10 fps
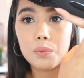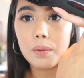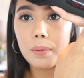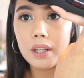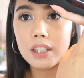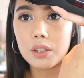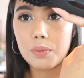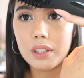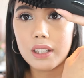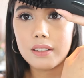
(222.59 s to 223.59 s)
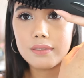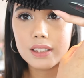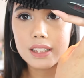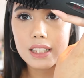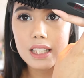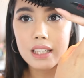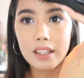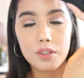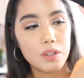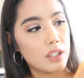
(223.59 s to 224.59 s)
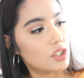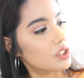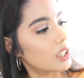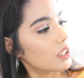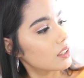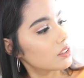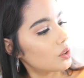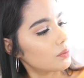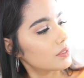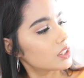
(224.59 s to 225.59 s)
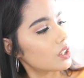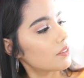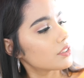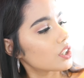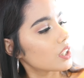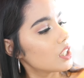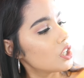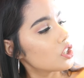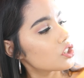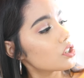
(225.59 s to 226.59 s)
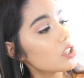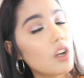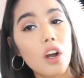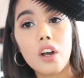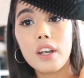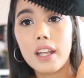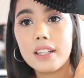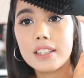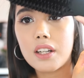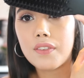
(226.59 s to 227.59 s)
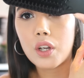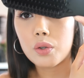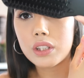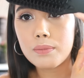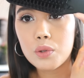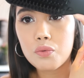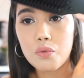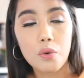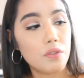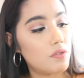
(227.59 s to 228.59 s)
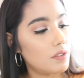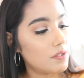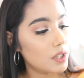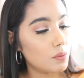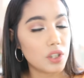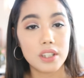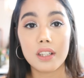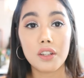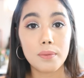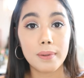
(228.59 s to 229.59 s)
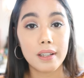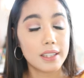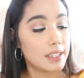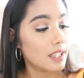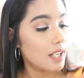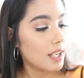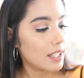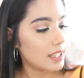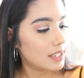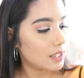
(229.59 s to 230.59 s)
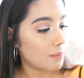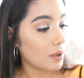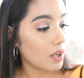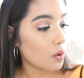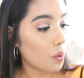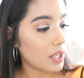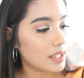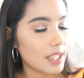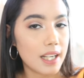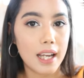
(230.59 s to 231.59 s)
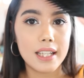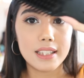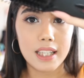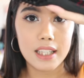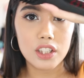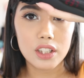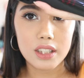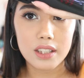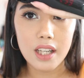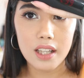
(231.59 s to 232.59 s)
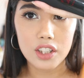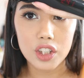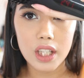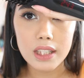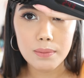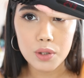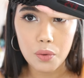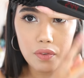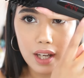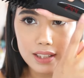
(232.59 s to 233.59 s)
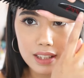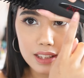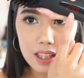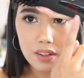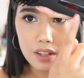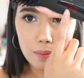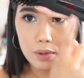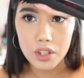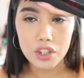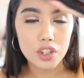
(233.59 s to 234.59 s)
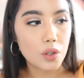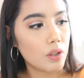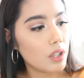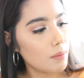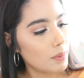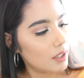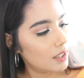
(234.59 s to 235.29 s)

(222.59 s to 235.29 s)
the buttons are really sleek and you can just like, oh, it's off, sorry. Turn it on and stuff. It goes up to 450, which is another plus. Heats up quite nice and it just, yeah, just heats up so fast. And see how the numbers are just going up?